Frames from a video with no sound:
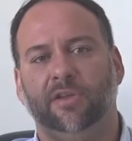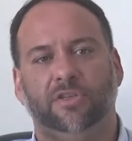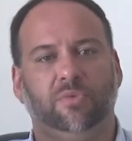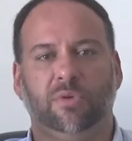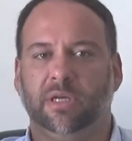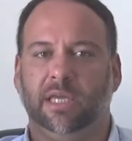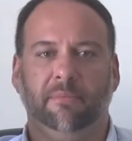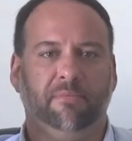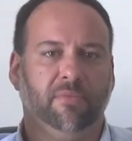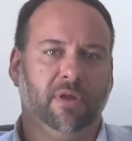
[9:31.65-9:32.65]
You just want to
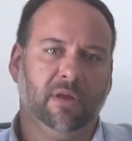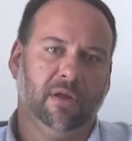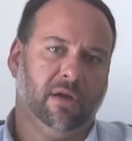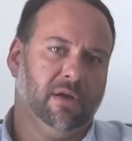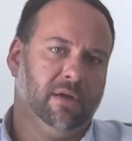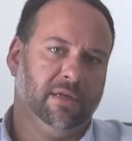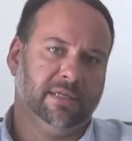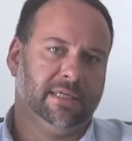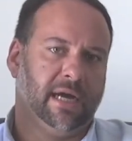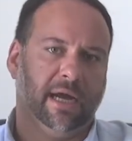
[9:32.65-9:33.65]
keep in the
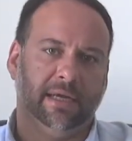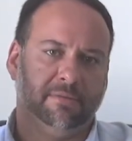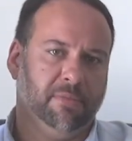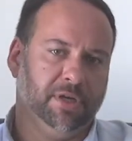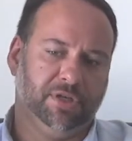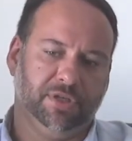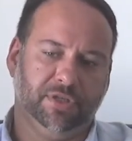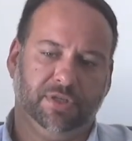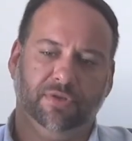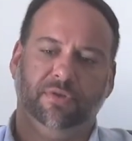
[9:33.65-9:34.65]
sky as much
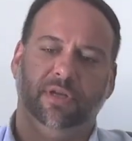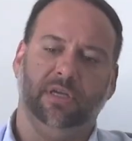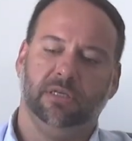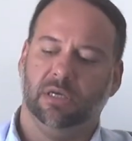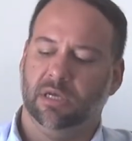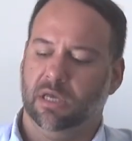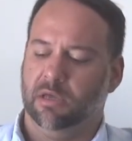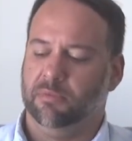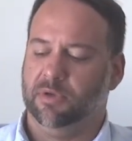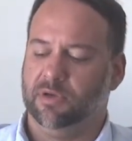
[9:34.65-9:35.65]
as you need.
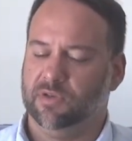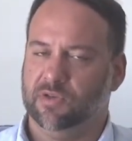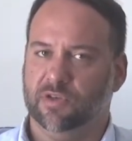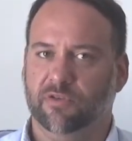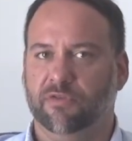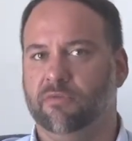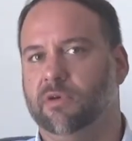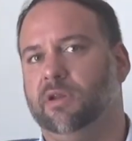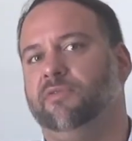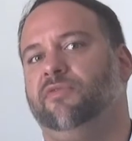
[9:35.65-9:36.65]
Because if you
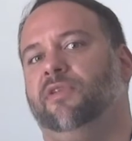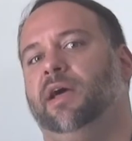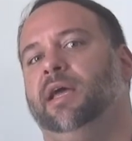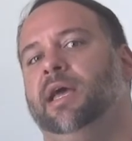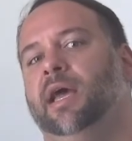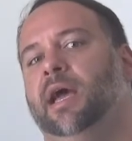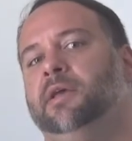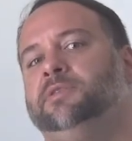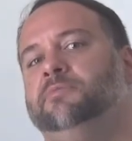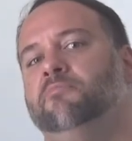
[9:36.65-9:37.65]
want to fly
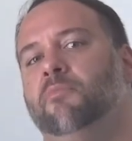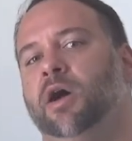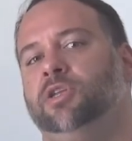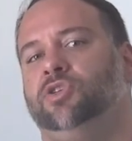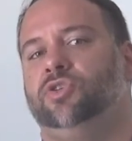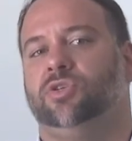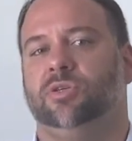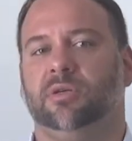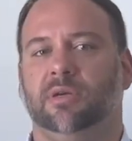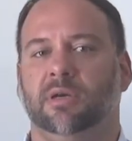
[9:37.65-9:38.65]
as
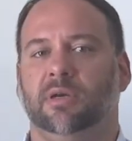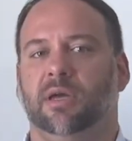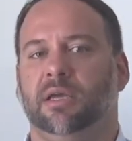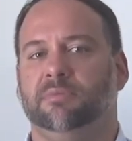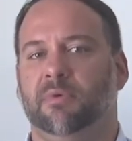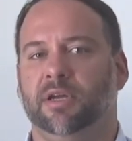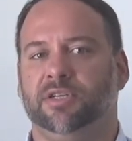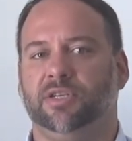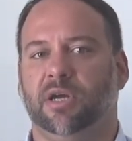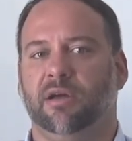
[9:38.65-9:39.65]
much
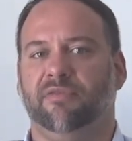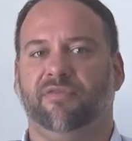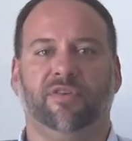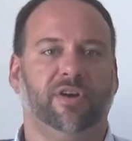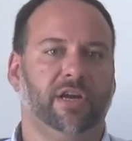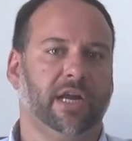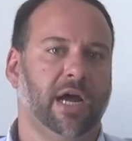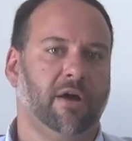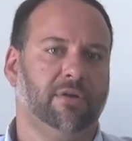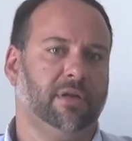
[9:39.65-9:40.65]
further
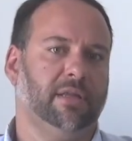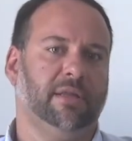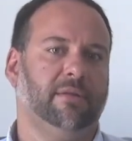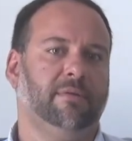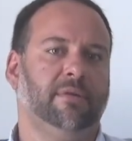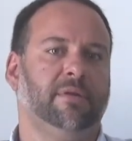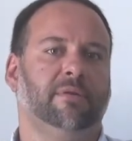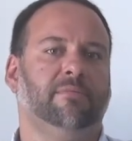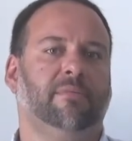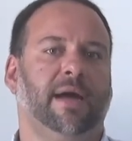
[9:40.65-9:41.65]
out, the
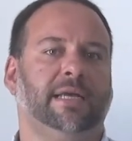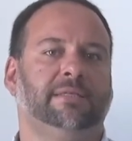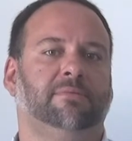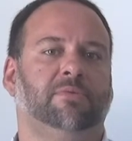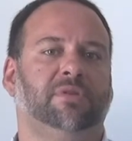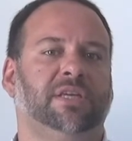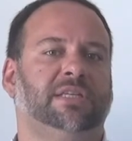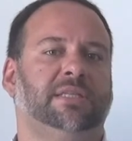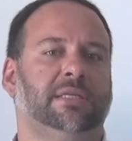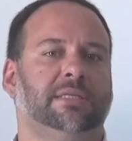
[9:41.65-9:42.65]
maximum
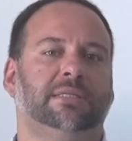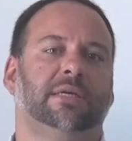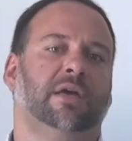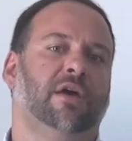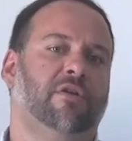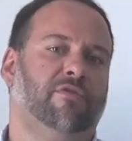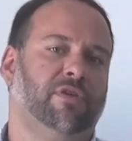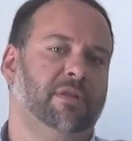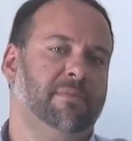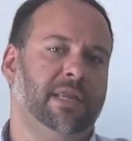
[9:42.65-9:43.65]
distance for
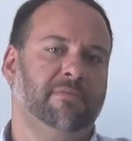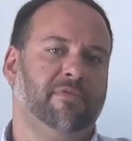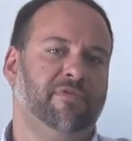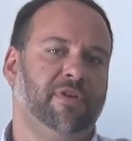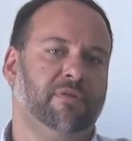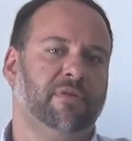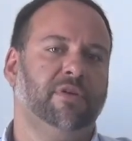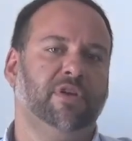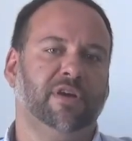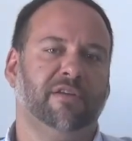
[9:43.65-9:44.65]
the minimum fuel,
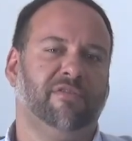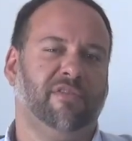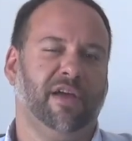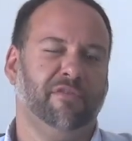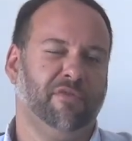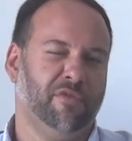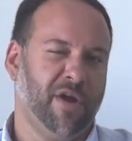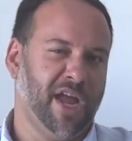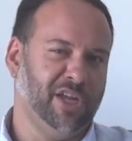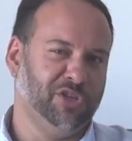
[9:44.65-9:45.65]
you're gonna fly for
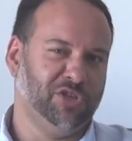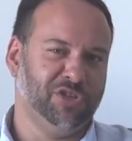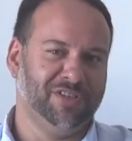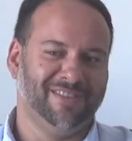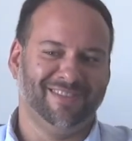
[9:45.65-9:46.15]
range.